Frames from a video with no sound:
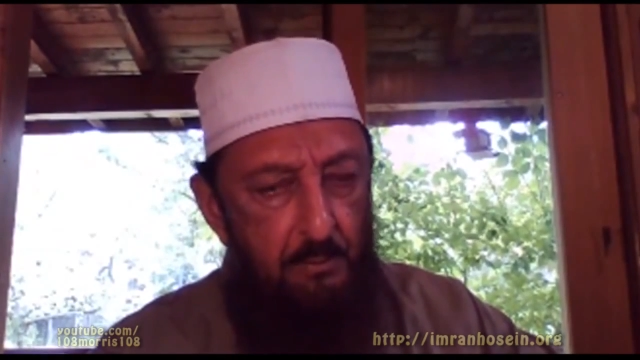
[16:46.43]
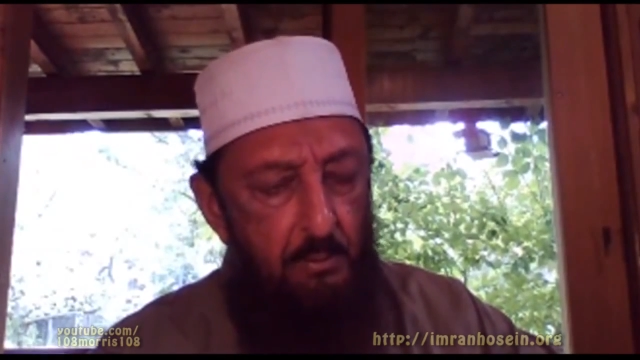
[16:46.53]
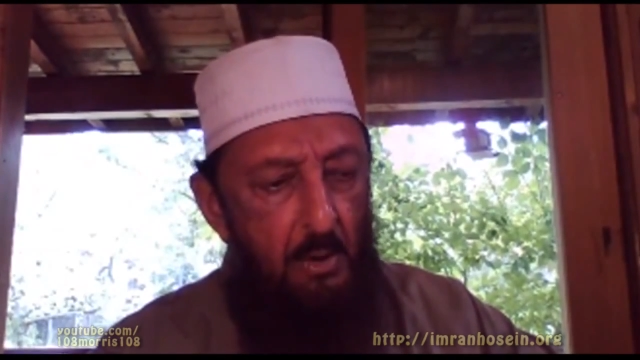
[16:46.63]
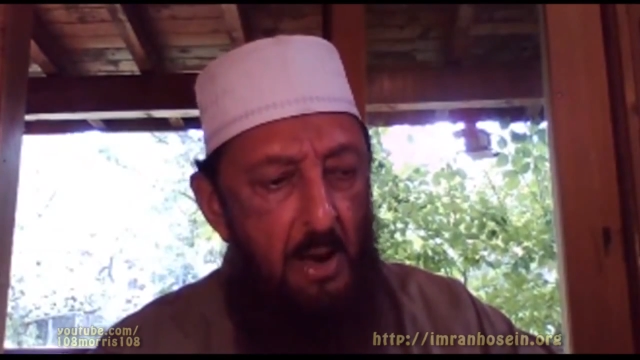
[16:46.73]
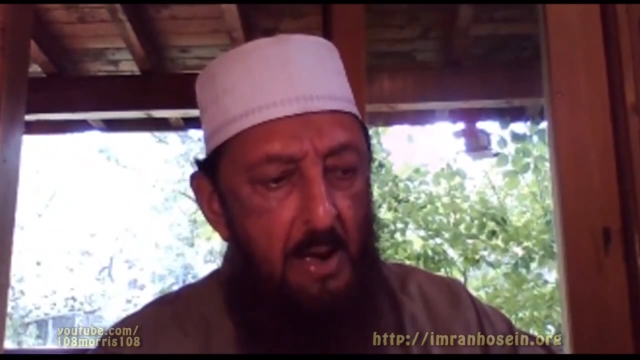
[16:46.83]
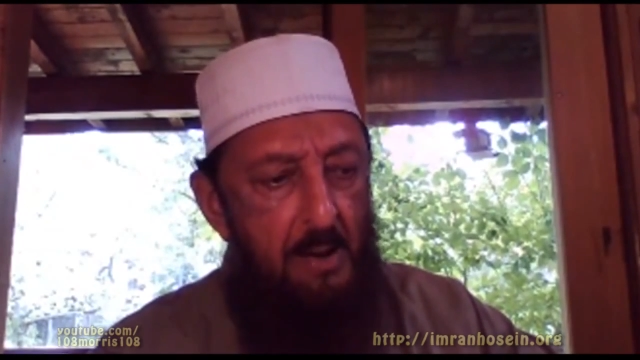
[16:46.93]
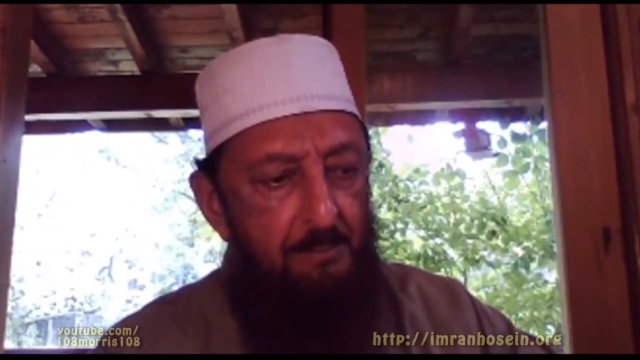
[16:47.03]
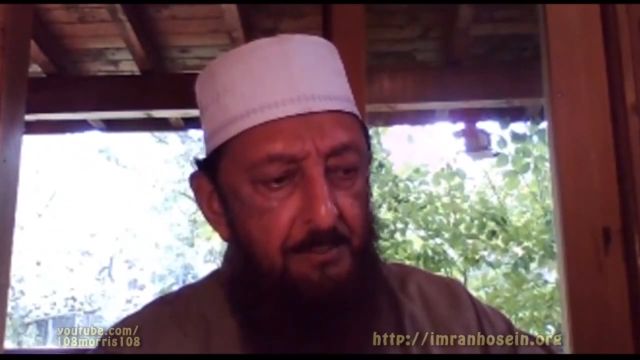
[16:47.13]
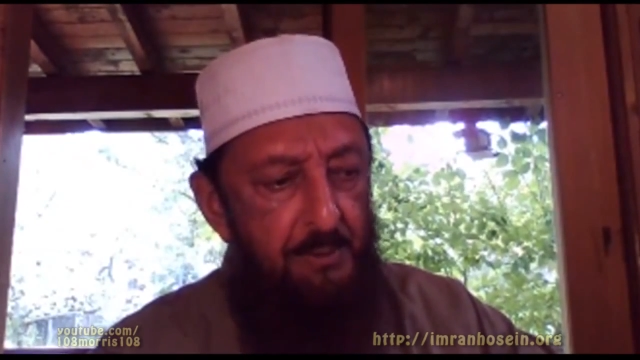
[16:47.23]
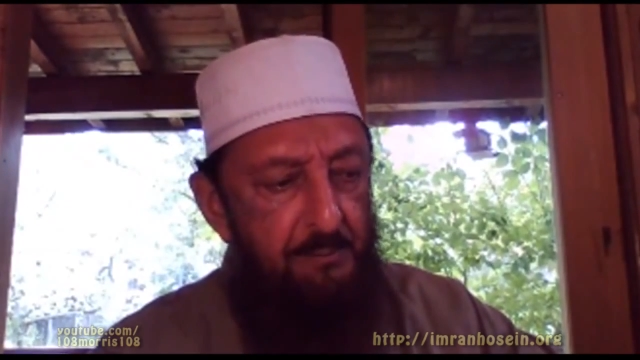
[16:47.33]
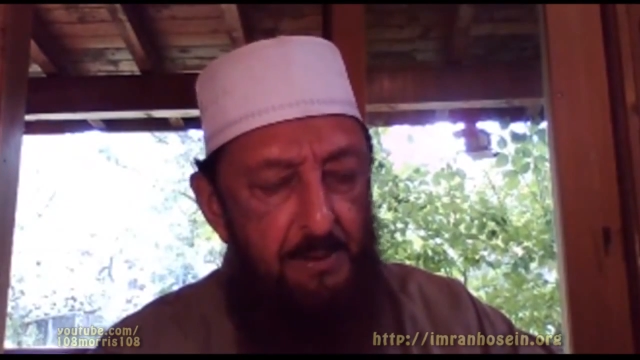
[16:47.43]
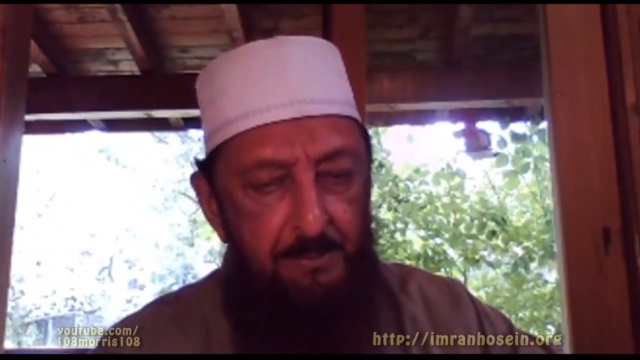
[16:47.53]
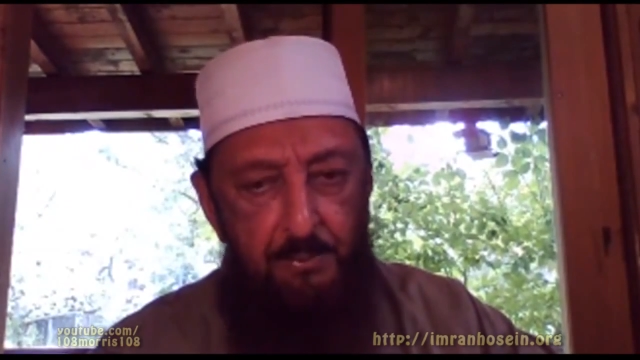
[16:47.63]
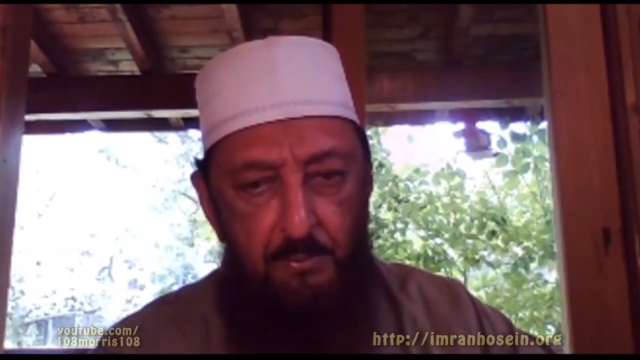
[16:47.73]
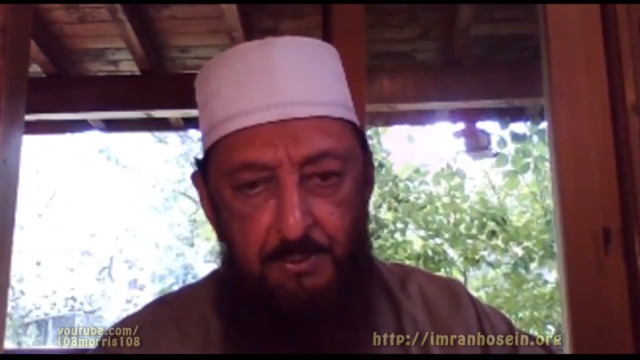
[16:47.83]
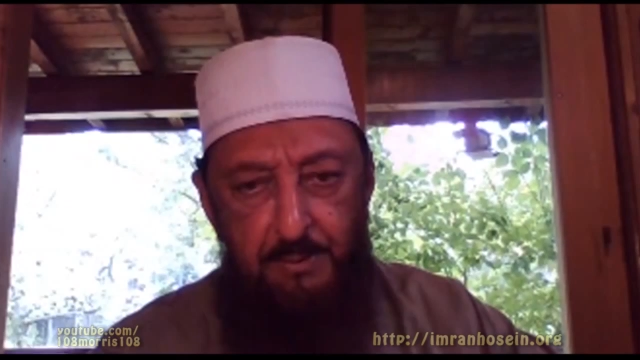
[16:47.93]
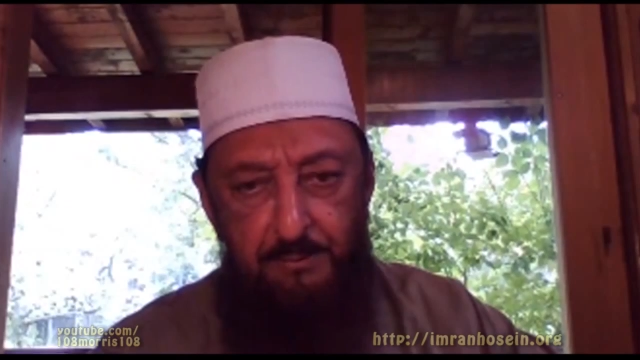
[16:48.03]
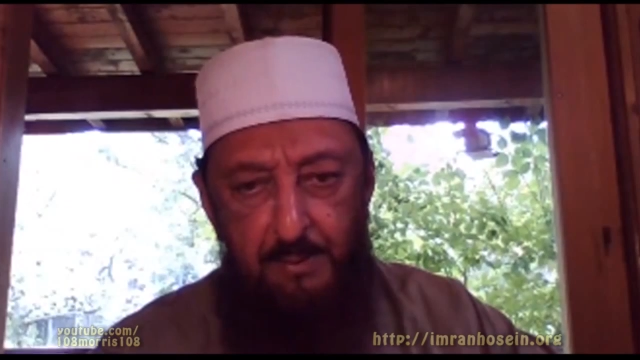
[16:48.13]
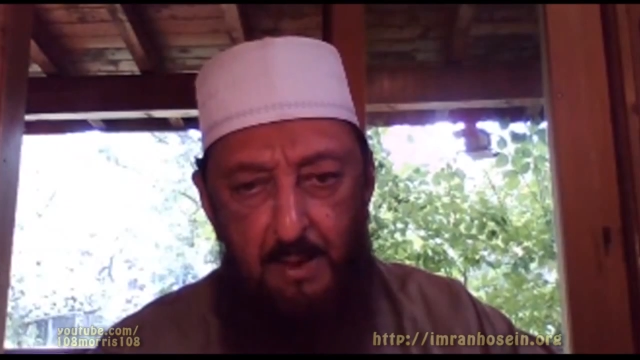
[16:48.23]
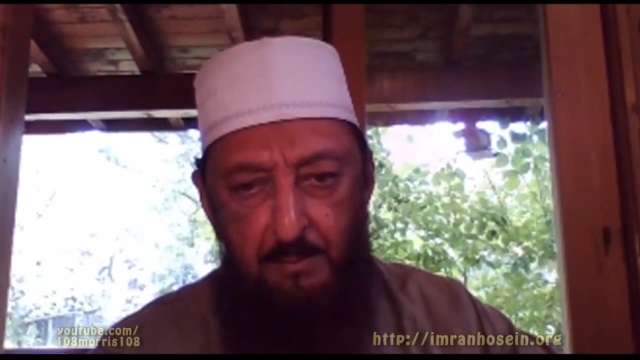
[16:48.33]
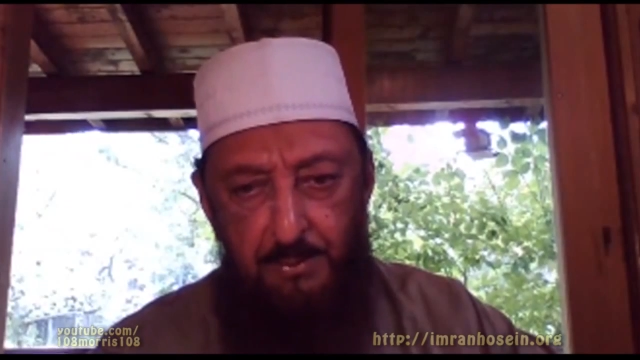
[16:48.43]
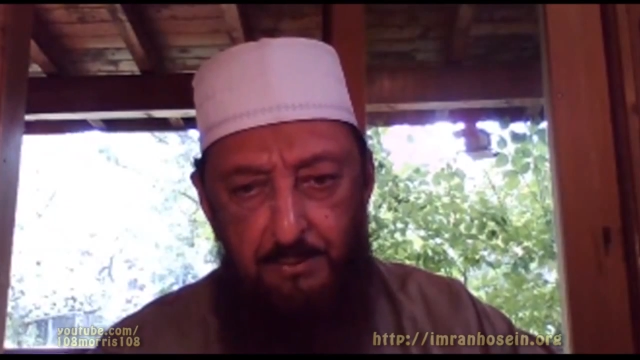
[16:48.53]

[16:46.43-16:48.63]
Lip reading: who armed these people with this armed